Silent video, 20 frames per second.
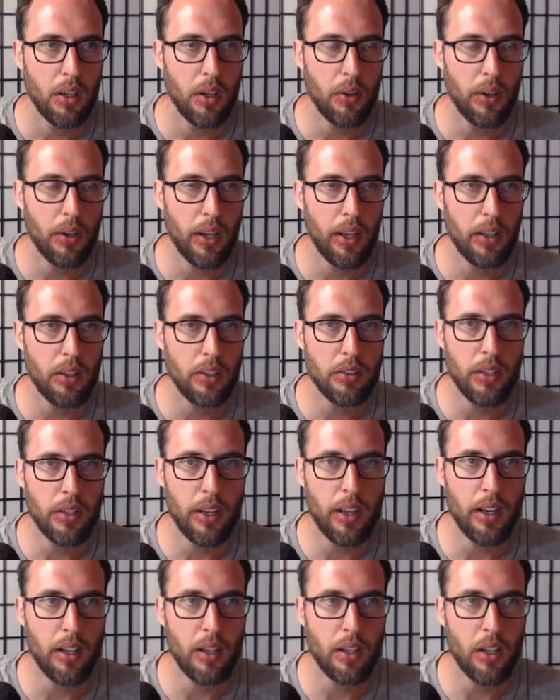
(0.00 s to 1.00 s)
Okay, it looks
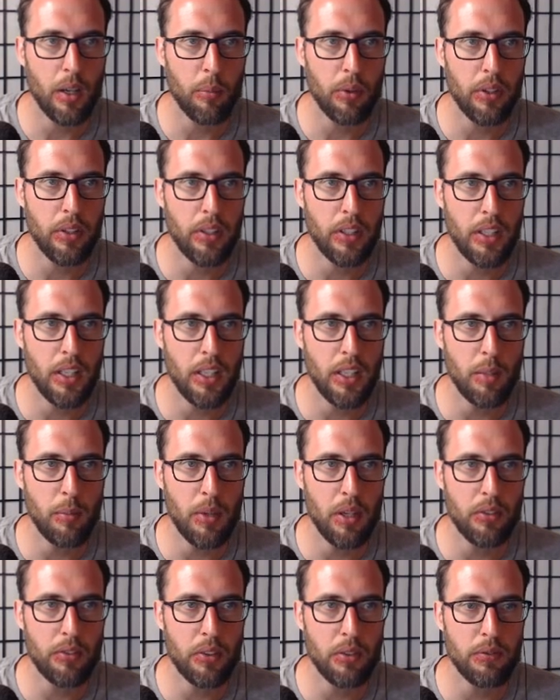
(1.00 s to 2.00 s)
like I got a couple of
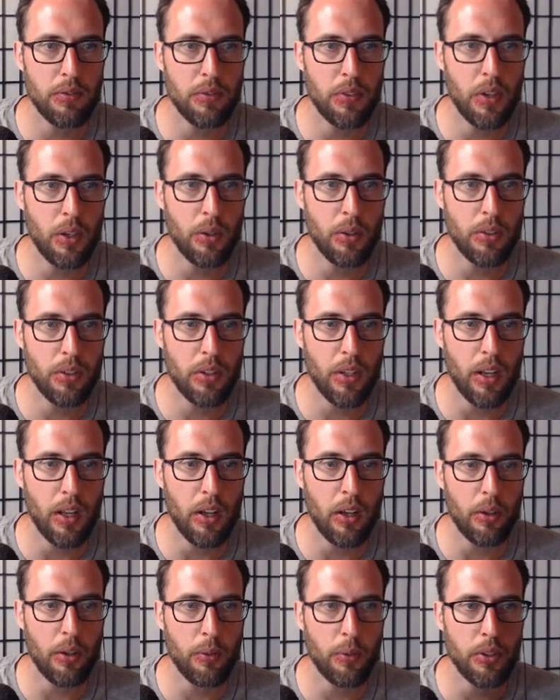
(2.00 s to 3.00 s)
email from folks that
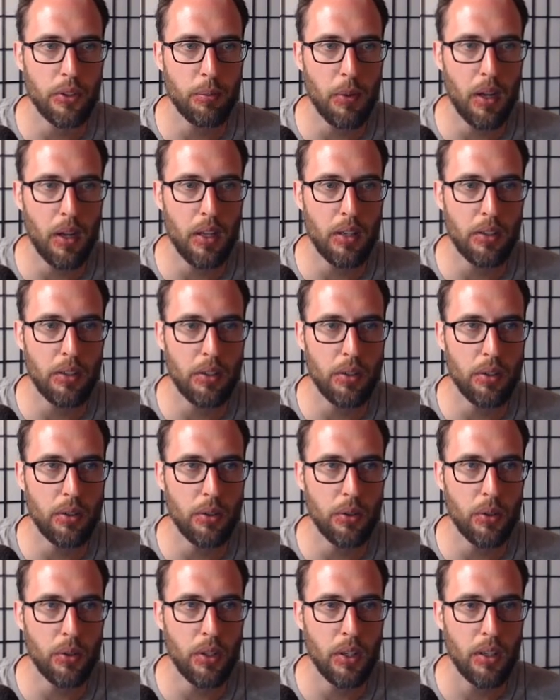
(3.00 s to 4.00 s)
I'll respond
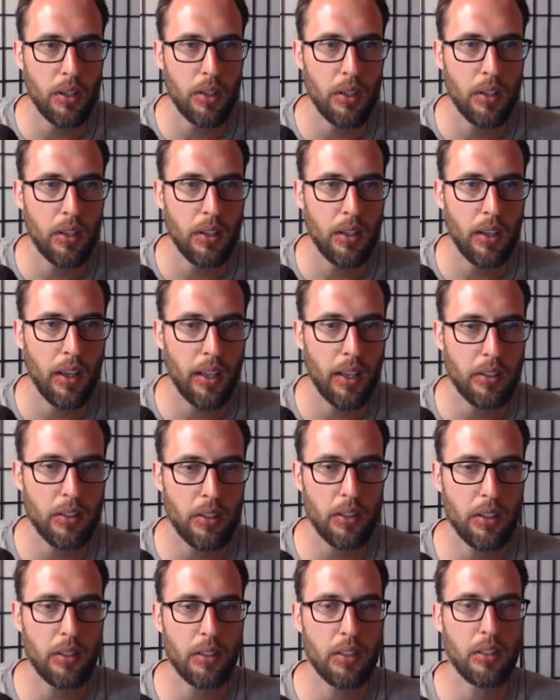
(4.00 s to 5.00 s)
to.
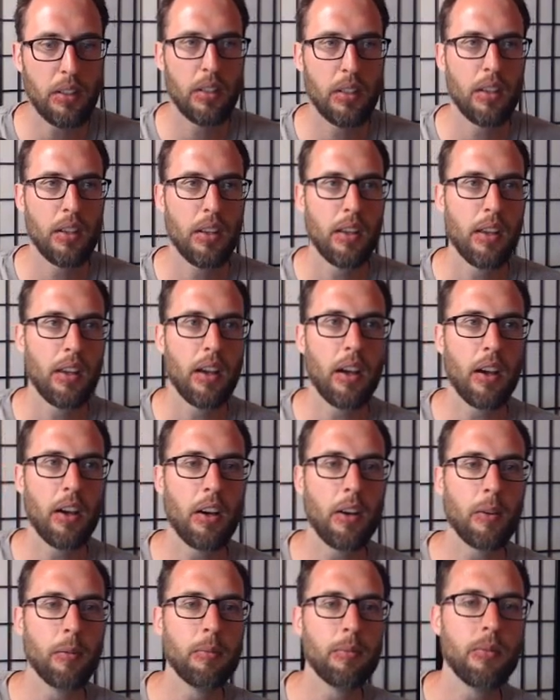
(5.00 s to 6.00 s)
Excellent.
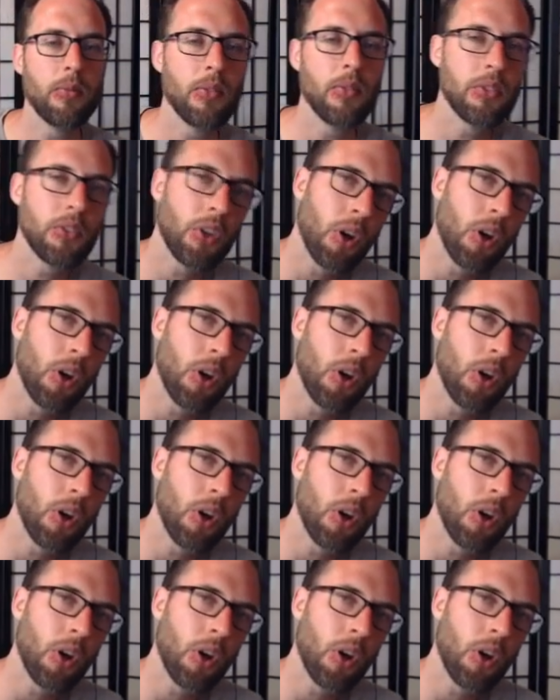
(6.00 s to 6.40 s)
Thank